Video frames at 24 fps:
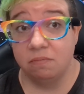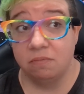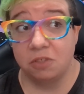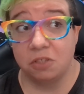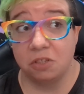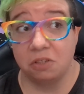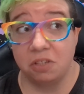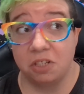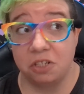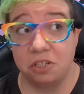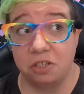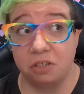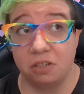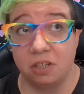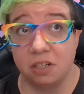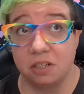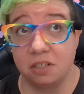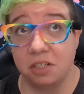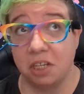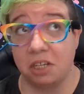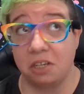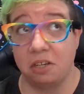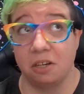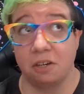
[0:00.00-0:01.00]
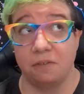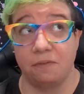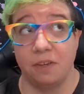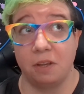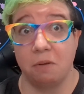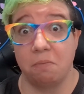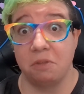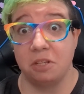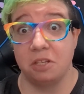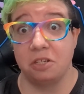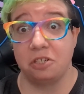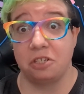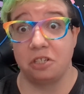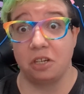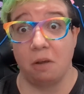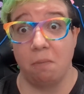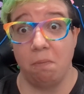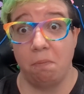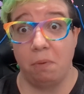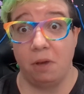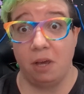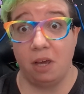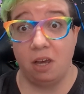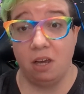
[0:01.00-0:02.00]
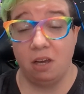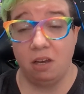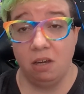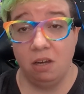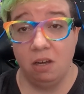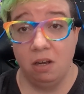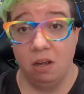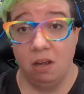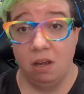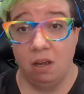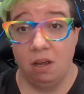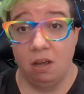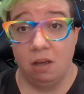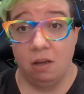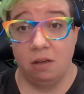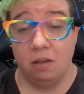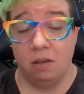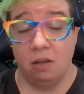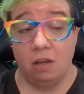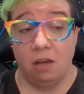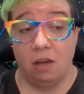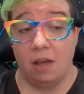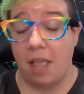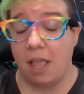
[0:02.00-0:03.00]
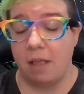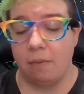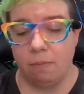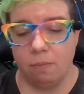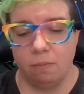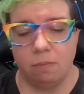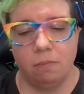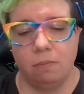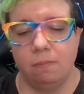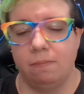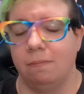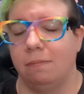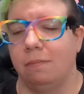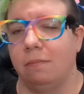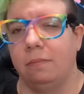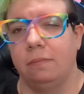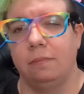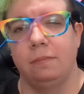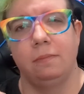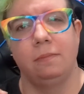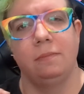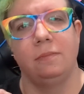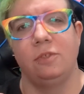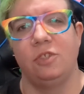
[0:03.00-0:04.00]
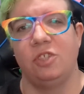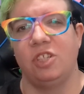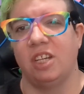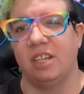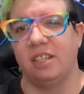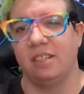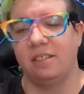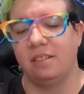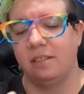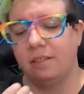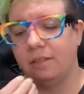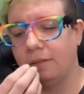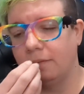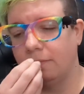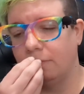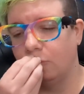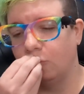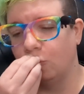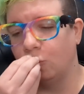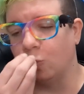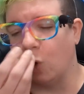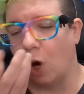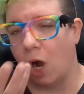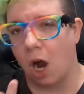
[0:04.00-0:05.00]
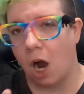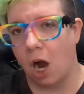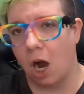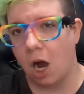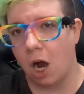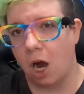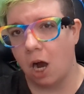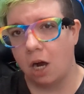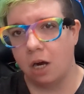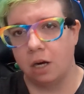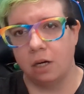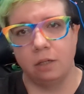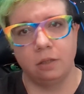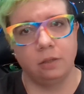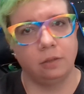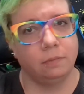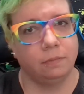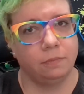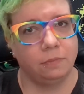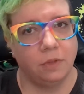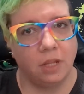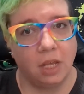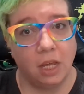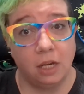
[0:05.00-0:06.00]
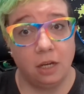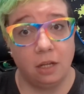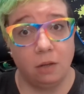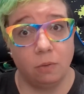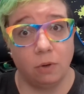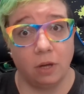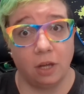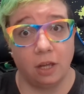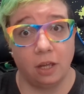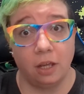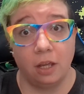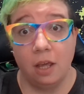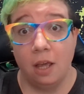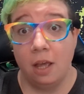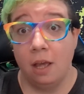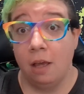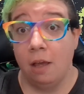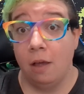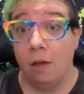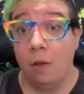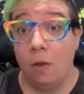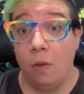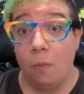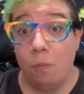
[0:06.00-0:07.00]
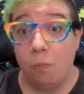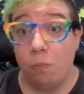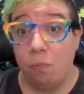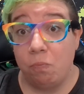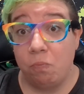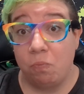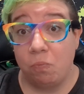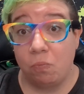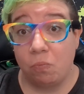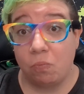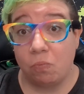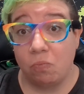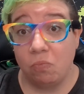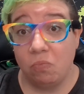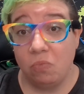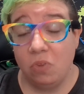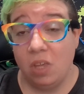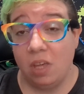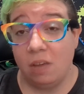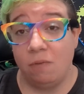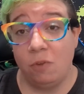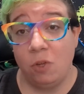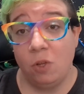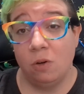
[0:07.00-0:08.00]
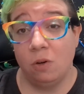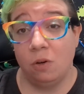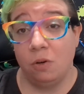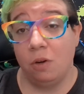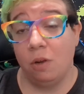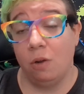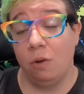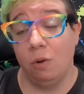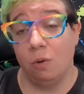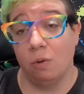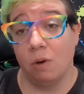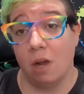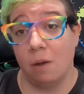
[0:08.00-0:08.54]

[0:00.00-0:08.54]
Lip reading: so that you can take your family's ship back, it just anyway, if you don't know who